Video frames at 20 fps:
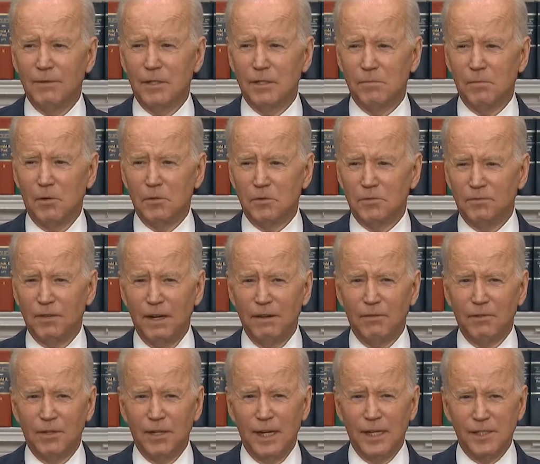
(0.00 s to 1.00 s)
of it as most
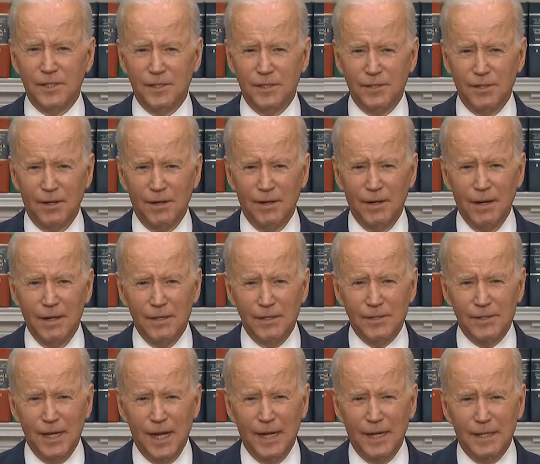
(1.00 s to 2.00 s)
favored nation
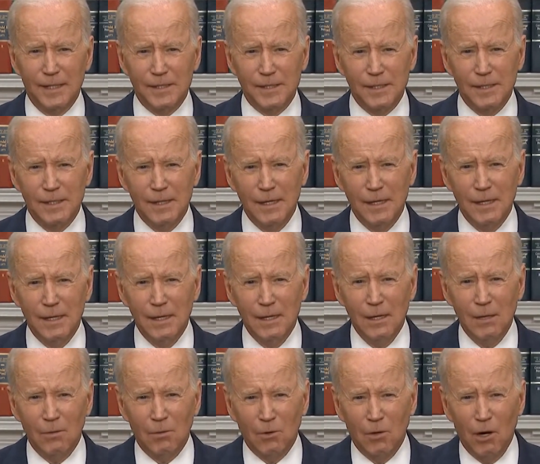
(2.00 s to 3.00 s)
status.
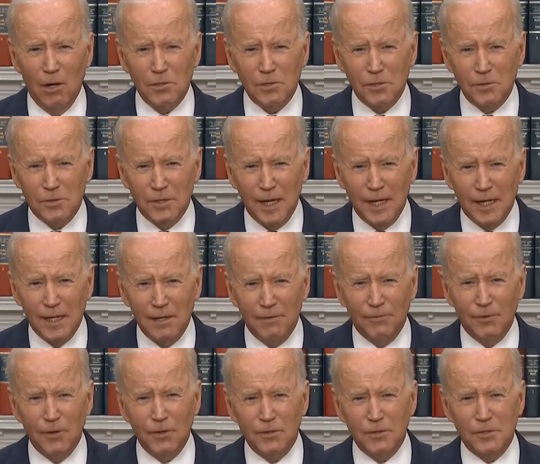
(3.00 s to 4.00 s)
We're also taking a
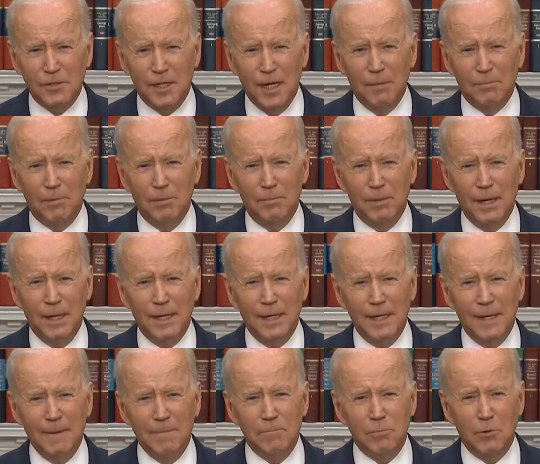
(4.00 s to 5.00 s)
further step of
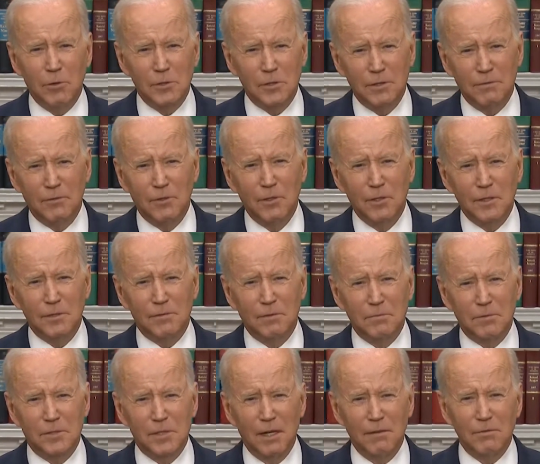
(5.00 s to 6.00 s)
banning imports of goods
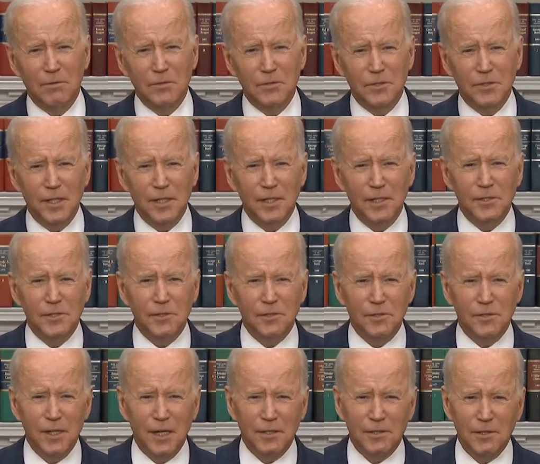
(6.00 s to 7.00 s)
from several signature
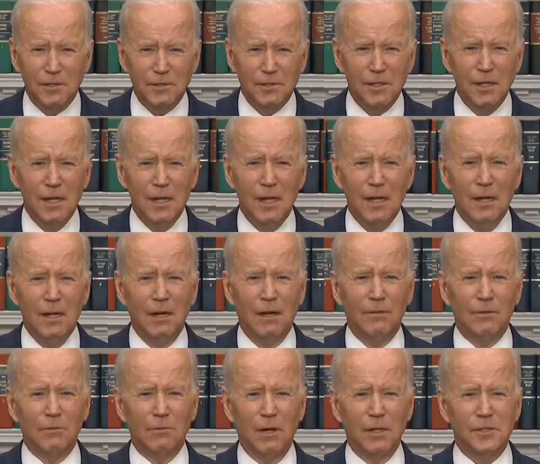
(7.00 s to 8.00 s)
sectors
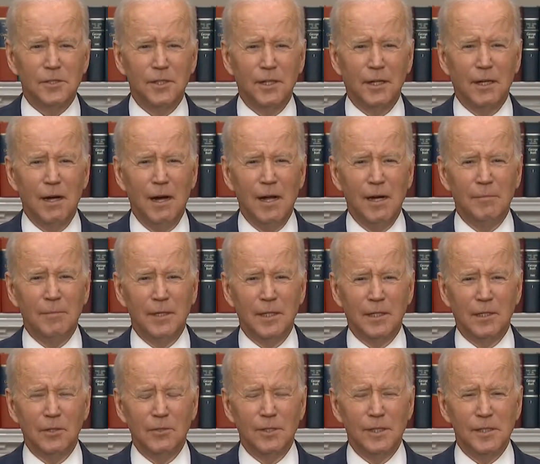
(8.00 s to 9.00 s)
of the Russian economy,
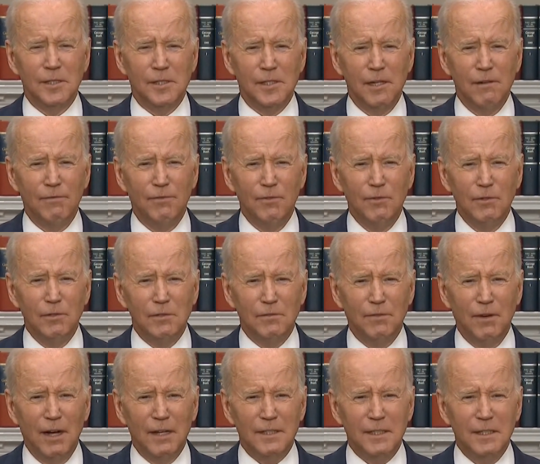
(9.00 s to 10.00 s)
including seafoods,
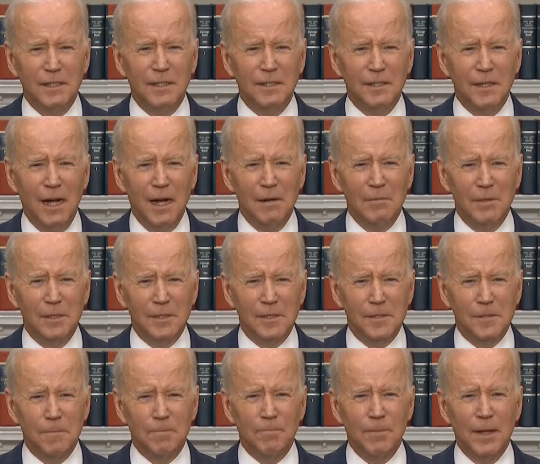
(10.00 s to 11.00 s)
vodka, and
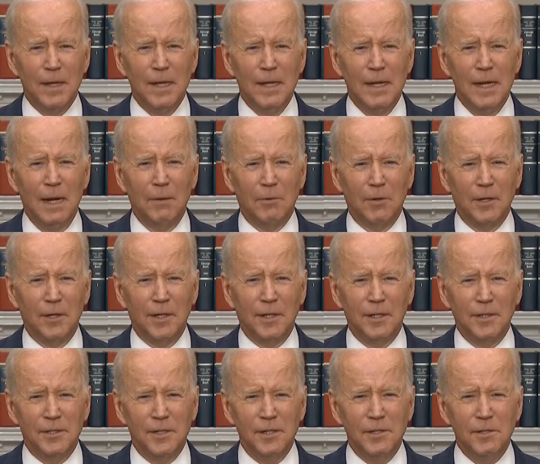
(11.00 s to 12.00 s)
diamonds. And we're going to
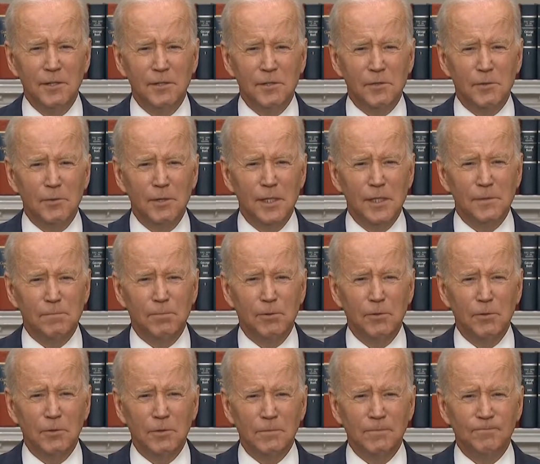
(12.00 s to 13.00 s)
continue to squeeze
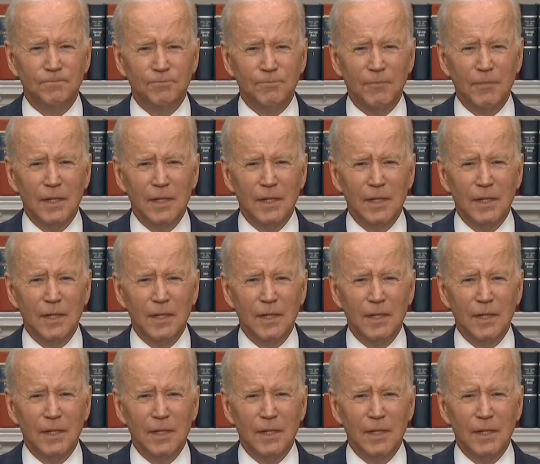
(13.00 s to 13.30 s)
Putin